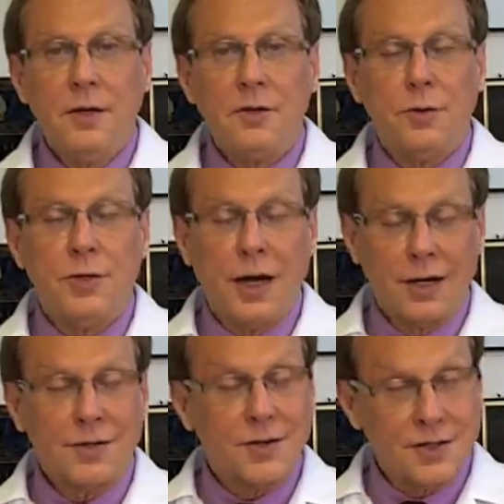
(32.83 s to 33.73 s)
to
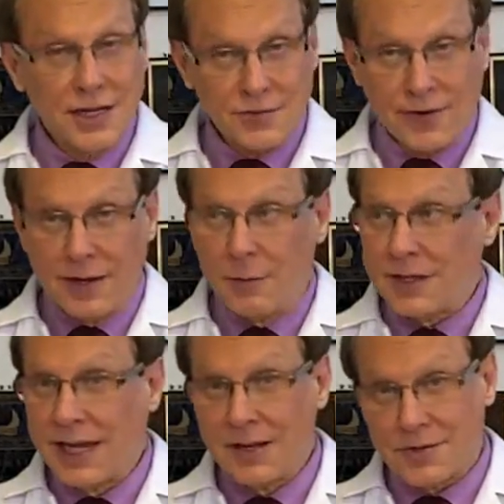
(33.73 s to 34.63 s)
dock successfully with
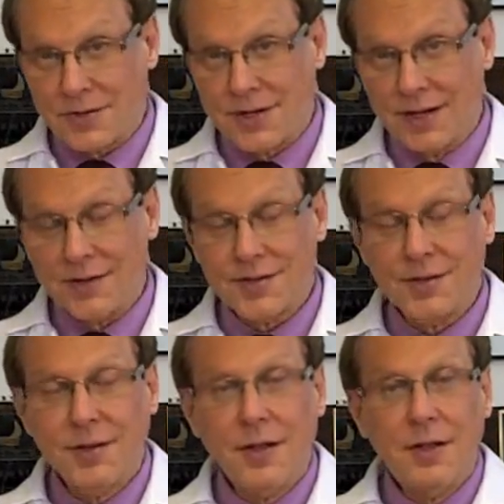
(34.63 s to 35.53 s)
cancer cells.
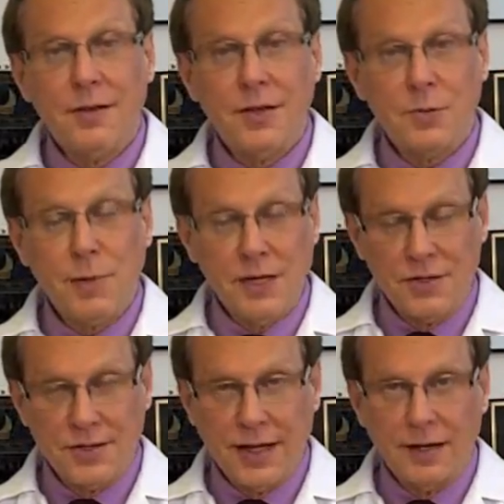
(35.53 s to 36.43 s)
This
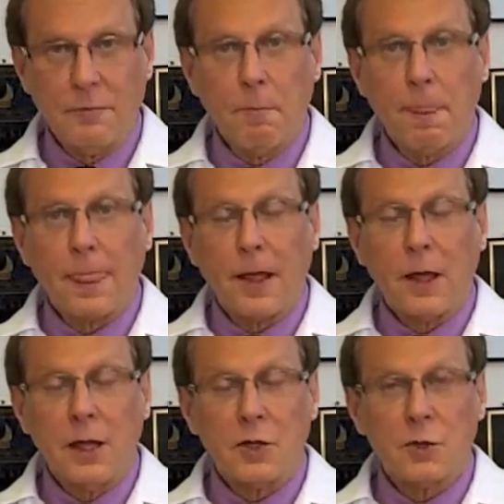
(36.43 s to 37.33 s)
means that
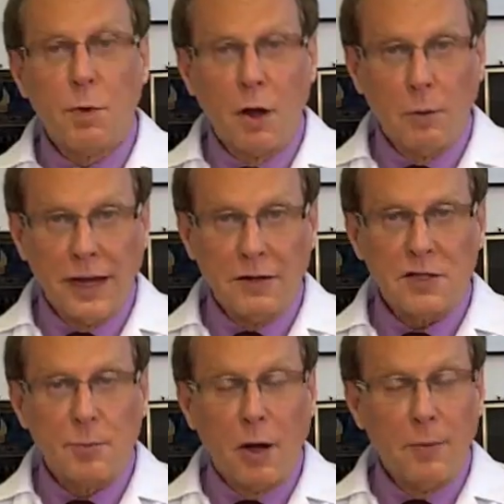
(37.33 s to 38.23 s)
in small weight,
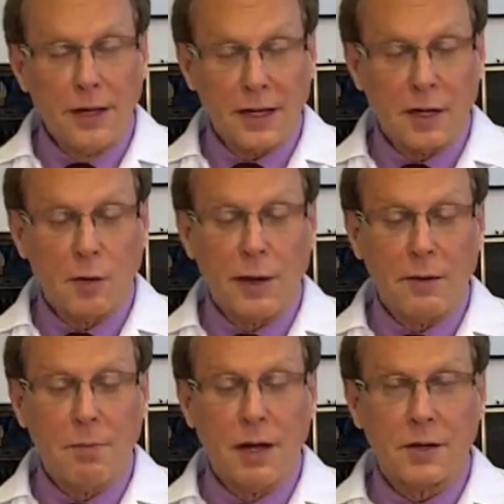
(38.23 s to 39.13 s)
small molecular
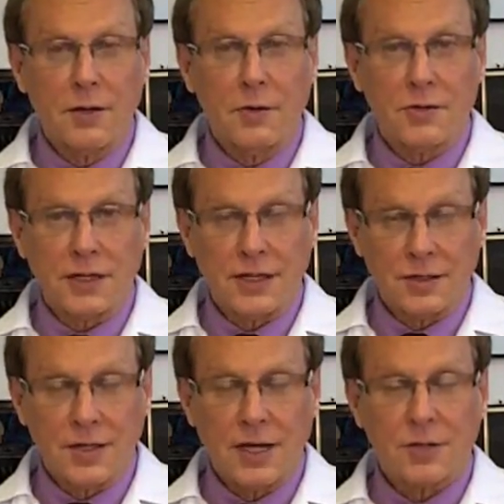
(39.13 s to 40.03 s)
weight molecules like
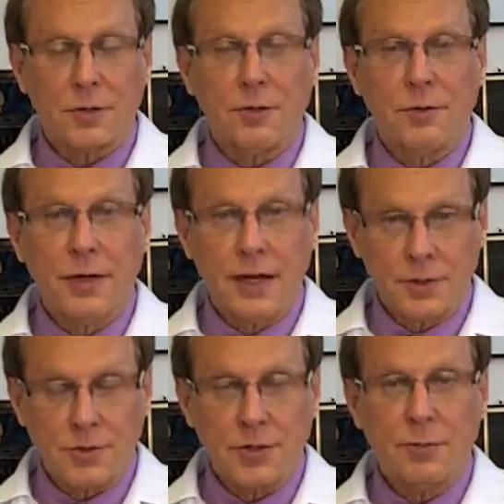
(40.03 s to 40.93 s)
testosterone,
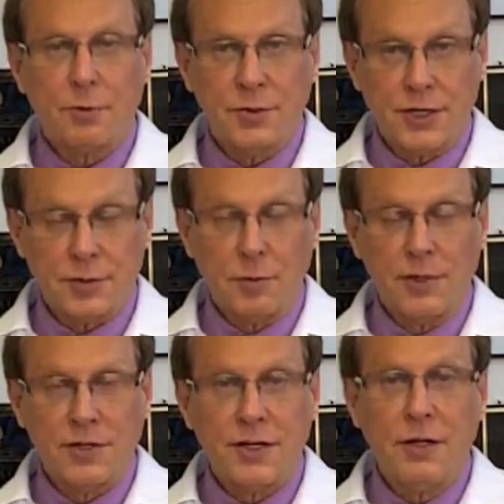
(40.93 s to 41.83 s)
estrogen, progesterone, we
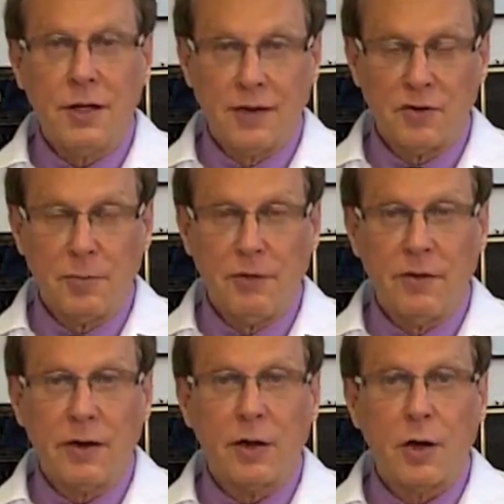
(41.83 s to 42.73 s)
still have to be
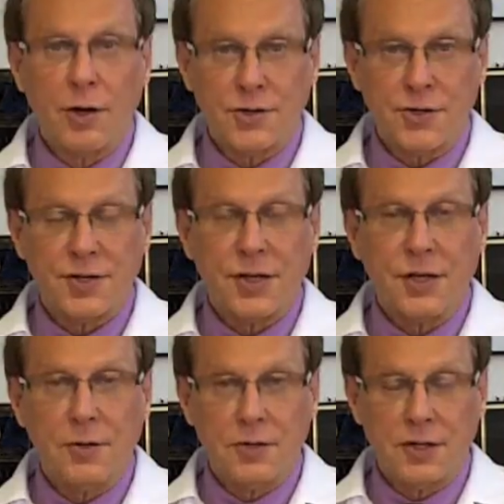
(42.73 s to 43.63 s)
very cautious in
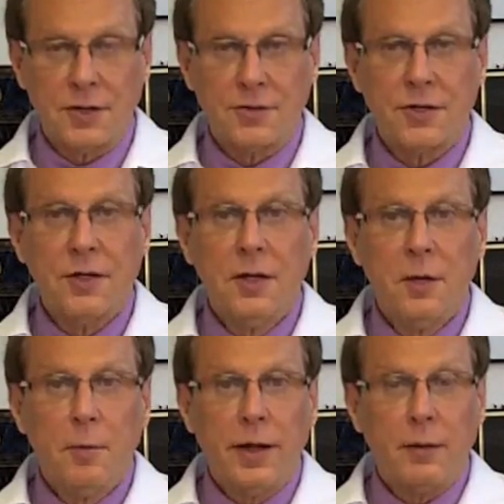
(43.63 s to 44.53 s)
using those.
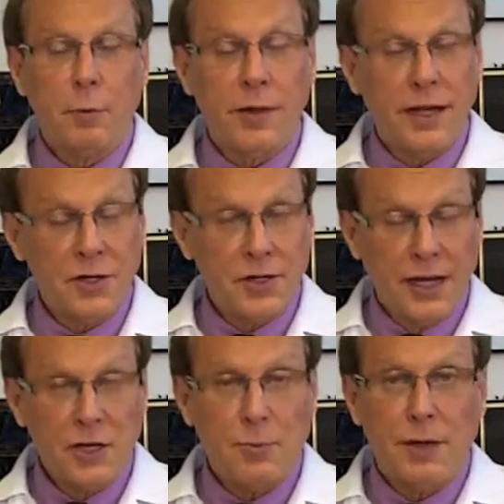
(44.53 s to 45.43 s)
But it, with H G
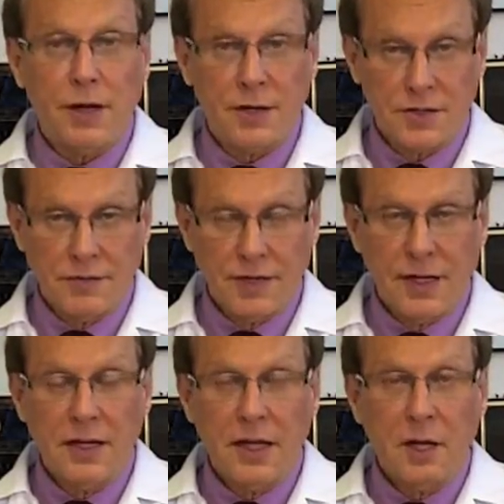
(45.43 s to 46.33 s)
H, because of the
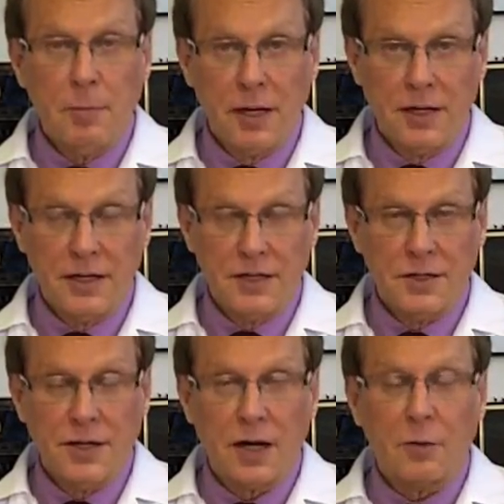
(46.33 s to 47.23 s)
inability to
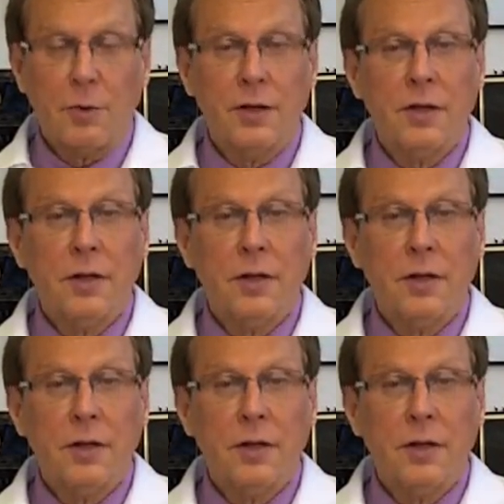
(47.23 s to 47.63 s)
dock with